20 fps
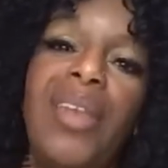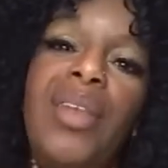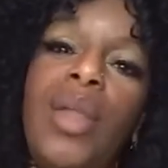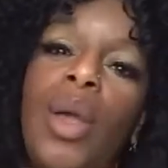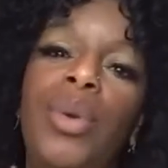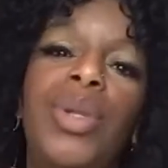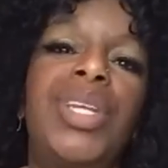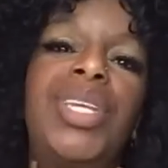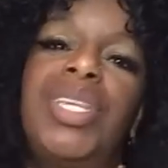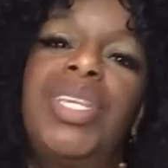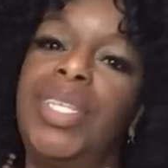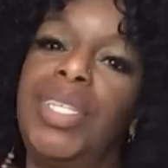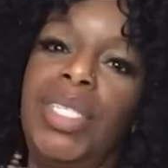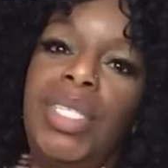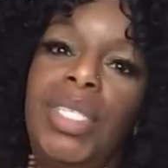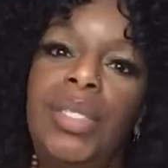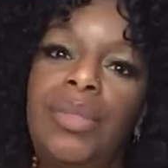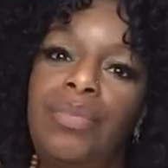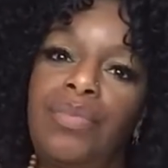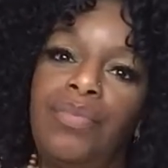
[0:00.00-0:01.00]
know it is.
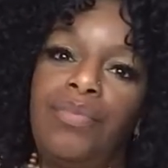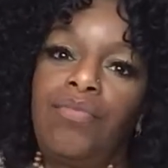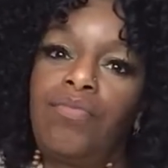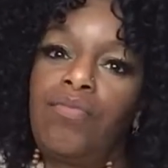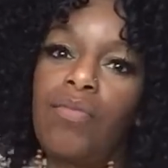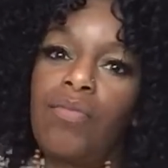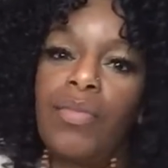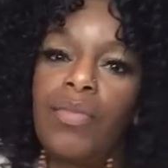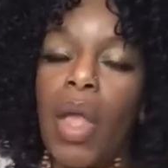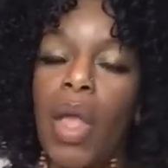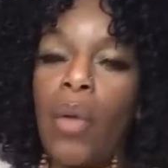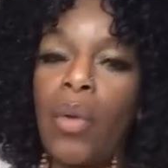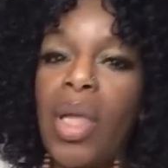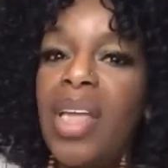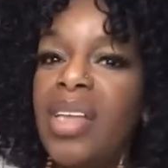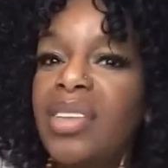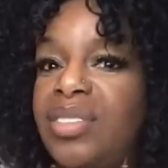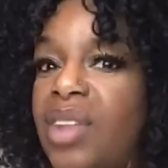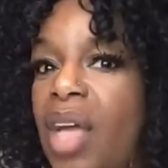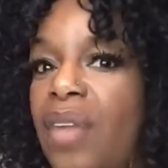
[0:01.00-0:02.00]
Okay,
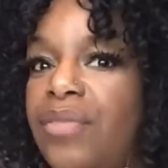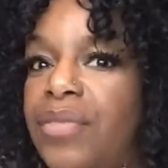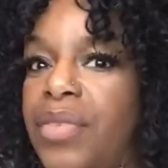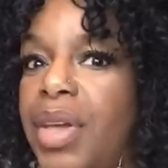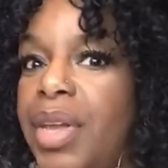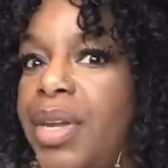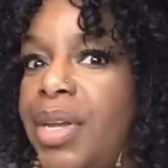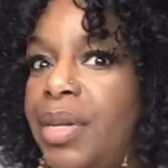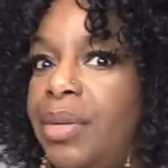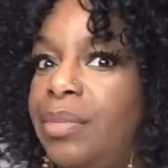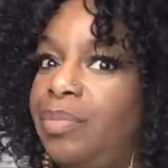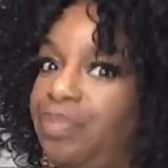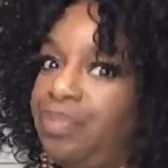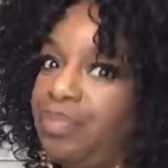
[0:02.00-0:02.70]
it's not funny.